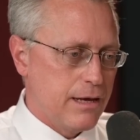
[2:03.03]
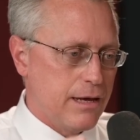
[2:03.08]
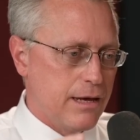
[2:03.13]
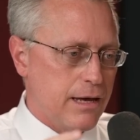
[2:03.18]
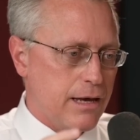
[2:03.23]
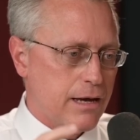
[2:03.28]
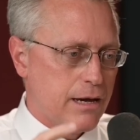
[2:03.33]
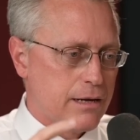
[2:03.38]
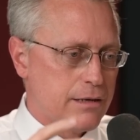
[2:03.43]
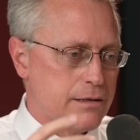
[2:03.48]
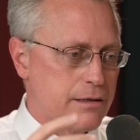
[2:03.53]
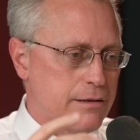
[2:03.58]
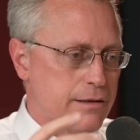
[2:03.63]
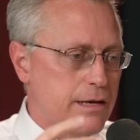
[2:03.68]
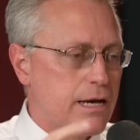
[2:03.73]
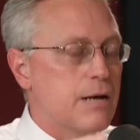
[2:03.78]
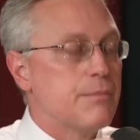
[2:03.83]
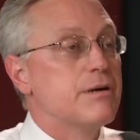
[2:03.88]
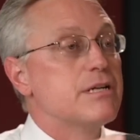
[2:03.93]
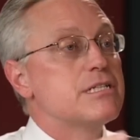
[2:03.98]
And they
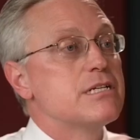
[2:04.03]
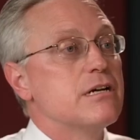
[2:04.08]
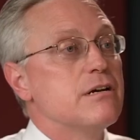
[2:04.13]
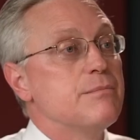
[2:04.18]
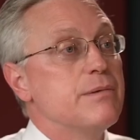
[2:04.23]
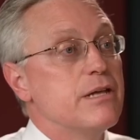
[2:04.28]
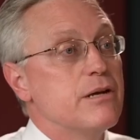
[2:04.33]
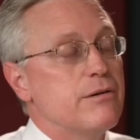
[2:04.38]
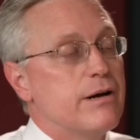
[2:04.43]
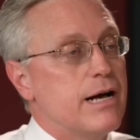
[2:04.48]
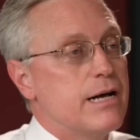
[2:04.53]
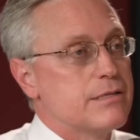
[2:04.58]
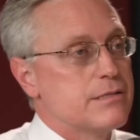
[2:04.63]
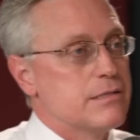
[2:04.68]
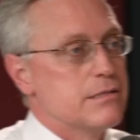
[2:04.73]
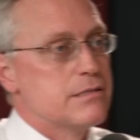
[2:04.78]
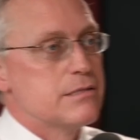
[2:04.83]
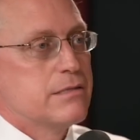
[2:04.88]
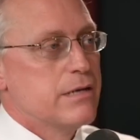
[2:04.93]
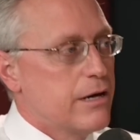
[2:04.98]
got a bunch of amino
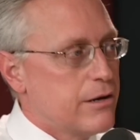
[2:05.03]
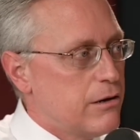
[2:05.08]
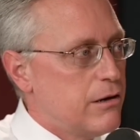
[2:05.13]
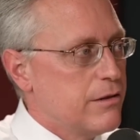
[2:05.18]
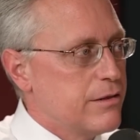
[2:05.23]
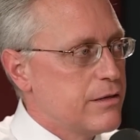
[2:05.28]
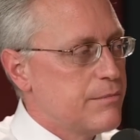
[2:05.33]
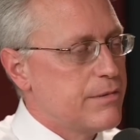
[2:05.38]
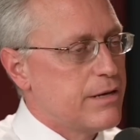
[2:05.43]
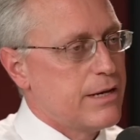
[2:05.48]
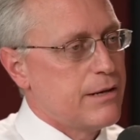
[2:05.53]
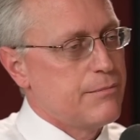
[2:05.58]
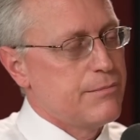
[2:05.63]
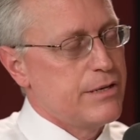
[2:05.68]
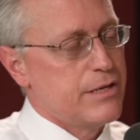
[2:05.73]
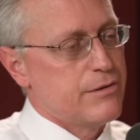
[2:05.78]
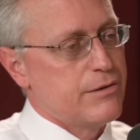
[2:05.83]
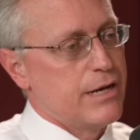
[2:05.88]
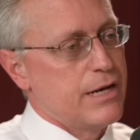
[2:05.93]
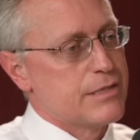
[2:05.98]
acids. Not all the
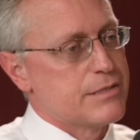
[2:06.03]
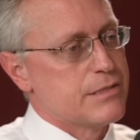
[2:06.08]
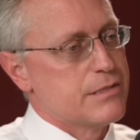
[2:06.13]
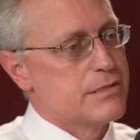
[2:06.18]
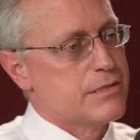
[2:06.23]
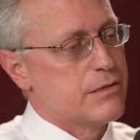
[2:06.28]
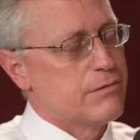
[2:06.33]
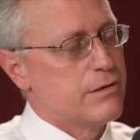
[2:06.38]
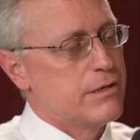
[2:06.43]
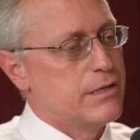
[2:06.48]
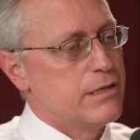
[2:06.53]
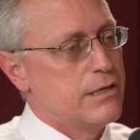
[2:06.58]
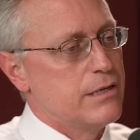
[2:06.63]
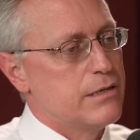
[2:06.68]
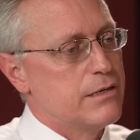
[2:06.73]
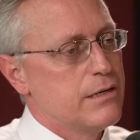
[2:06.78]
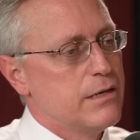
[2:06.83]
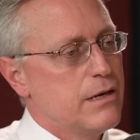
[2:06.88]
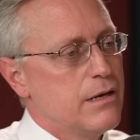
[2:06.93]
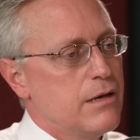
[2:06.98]
amino acids that we
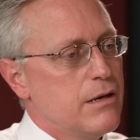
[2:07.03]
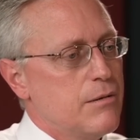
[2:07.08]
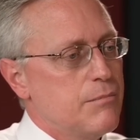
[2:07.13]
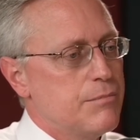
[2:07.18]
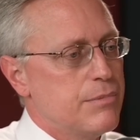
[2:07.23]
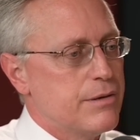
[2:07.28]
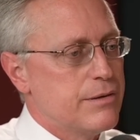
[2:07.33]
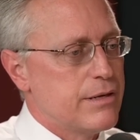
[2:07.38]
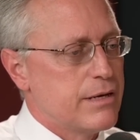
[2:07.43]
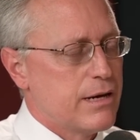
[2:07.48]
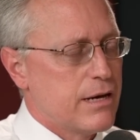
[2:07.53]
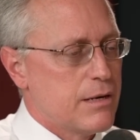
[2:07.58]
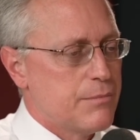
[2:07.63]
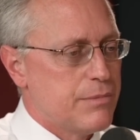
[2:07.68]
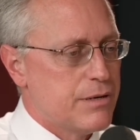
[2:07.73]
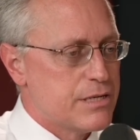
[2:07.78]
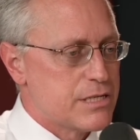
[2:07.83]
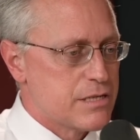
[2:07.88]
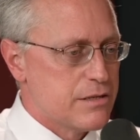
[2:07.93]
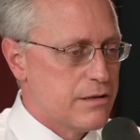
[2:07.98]
need, but they got a
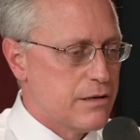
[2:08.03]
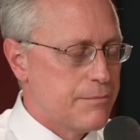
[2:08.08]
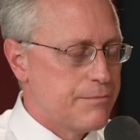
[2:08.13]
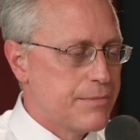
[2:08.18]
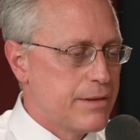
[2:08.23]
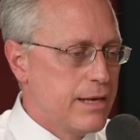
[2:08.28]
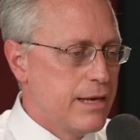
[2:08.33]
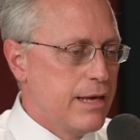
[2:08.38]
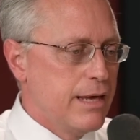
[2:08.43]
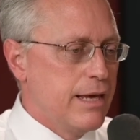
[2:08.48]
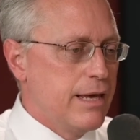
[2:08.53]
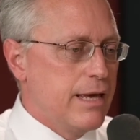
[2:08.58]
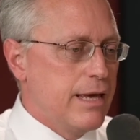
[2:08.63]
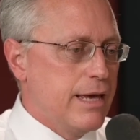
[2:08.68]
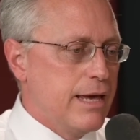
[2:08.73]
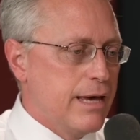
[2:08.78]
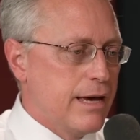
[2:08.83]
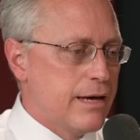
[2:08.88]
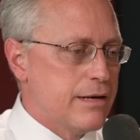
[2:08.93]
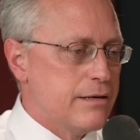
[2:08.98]
bunch of them.
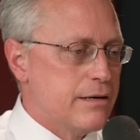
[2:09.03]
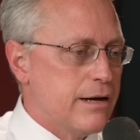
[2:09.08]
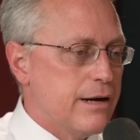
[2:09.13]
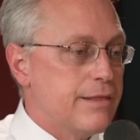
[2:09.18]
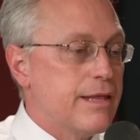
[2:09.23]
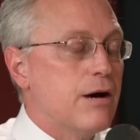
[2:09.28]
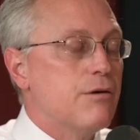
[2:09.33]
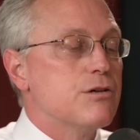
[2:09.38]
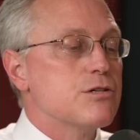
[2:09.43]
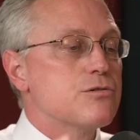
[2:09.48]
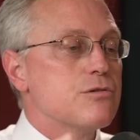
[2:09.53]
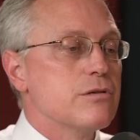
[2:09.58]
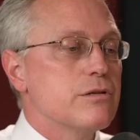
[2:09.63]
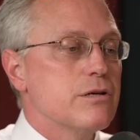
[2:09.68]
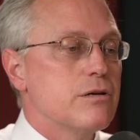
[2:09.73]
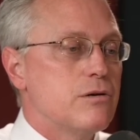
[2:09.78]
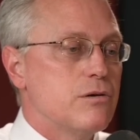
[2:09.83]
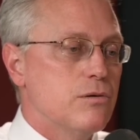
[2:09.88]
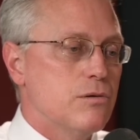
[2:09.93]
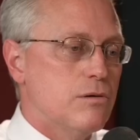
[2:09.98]
And that was
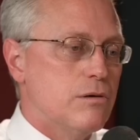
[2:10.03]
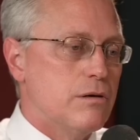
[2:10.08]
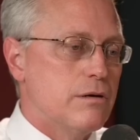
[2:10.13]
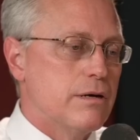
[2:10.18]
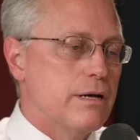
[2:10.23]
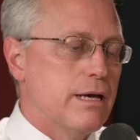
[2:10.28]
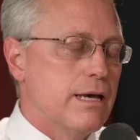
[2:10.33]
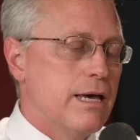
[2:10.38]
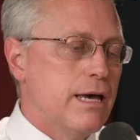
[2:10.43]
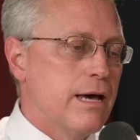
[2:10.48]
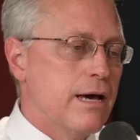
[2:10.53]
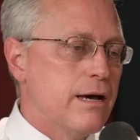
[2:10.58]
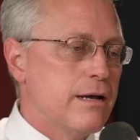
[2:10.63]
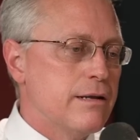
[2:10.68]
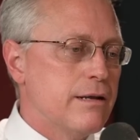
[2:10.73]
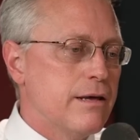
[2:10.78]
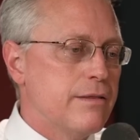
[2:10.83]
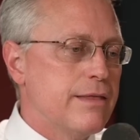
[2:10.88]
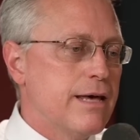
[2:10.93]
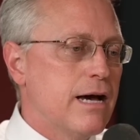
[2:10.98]
really cool.
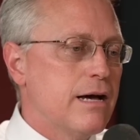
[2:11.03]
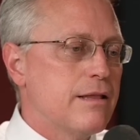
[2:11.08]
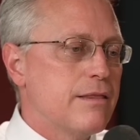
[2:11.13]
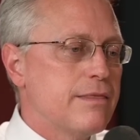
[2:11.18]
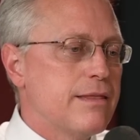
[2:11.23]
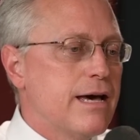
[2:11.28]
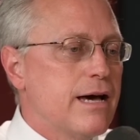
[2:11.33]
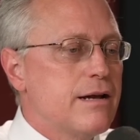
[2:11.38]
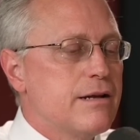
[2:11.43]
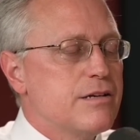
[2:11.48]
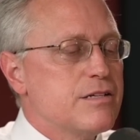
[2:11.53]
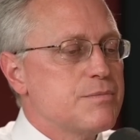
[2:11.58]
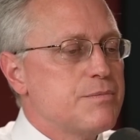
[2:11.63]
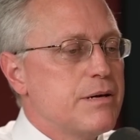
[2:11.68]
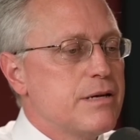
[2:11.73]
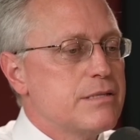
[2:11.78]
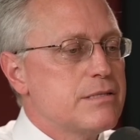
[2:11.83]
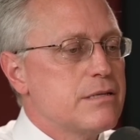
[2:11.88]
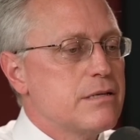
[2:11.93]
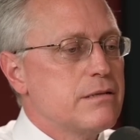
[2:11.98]
And that is
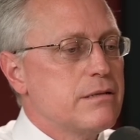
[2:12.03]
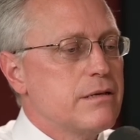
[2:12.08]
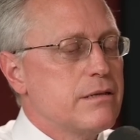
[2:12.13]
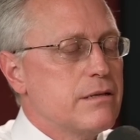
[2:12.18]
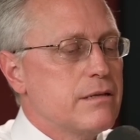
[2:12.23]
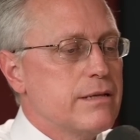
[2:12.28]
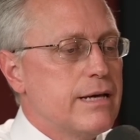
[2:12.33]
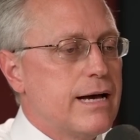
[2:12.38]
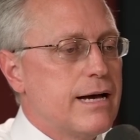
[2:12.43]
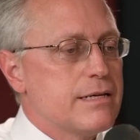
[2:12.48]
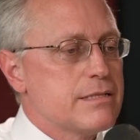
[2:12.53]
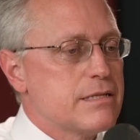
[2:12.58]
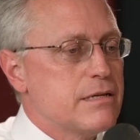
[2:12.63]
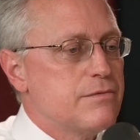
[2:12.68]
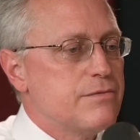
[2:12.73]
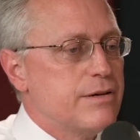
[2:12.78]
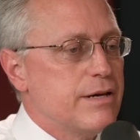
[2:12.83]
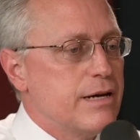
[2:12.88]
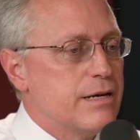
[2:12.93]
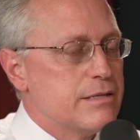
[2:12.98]
basically the last
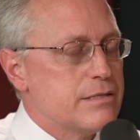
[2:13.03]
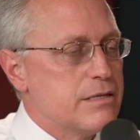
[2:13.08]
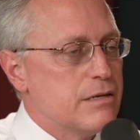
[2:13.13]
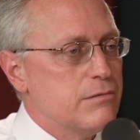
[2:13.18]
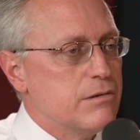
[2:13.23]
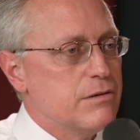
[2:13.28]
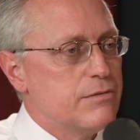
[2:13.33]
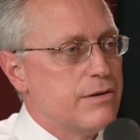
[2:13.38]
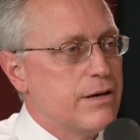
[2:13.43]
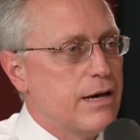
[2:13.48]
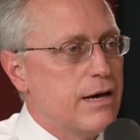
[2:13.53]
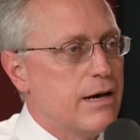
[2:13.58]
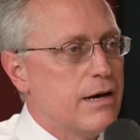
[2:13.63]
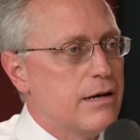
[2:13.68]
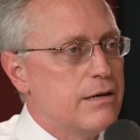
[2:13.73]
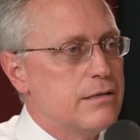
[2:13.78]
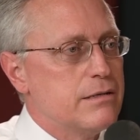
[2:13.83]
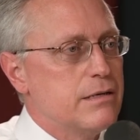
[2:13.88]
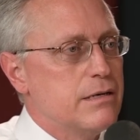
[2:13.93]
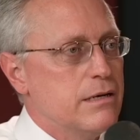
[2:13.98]
advance that we've
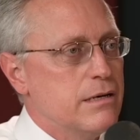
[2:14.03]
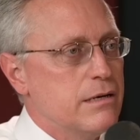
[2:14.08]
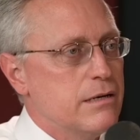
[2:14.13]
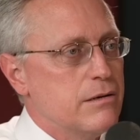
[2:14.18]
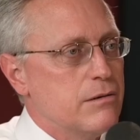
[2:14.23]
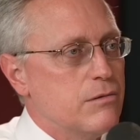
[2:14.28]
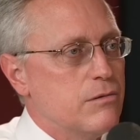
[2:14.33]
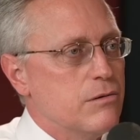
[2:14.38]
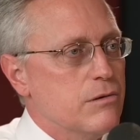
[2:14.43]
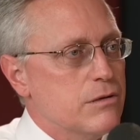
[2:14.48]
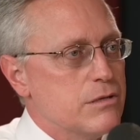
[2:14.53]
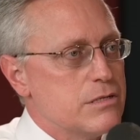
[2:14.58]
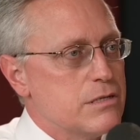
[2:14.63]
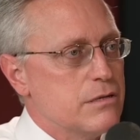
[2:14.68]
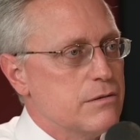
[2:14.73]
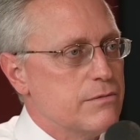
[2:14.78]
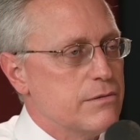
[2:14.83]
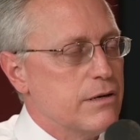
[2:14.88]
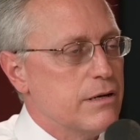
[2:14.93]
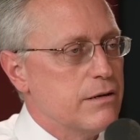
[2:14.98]
had in origin
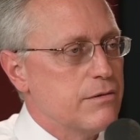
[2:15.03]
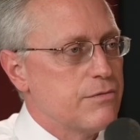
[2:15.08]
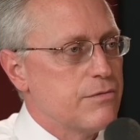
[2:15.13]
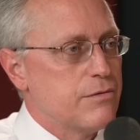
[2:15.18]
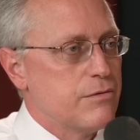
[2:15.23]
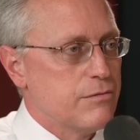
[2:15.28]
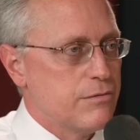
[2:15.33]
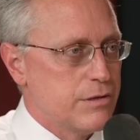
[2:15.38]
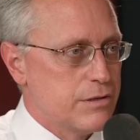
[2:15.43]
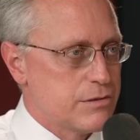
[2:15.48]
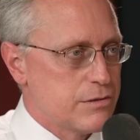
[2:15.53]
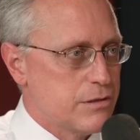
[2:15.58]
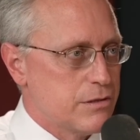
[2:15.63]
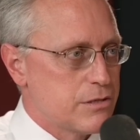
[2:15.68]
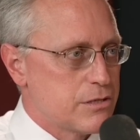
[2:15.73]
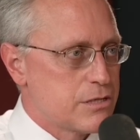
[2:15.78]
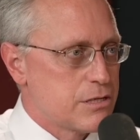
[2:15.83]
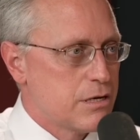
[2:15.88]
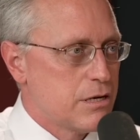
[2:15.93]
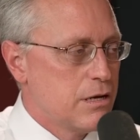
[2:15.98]
of life
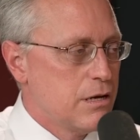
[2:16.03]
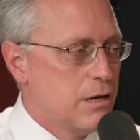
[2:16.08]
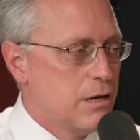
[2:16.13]
research.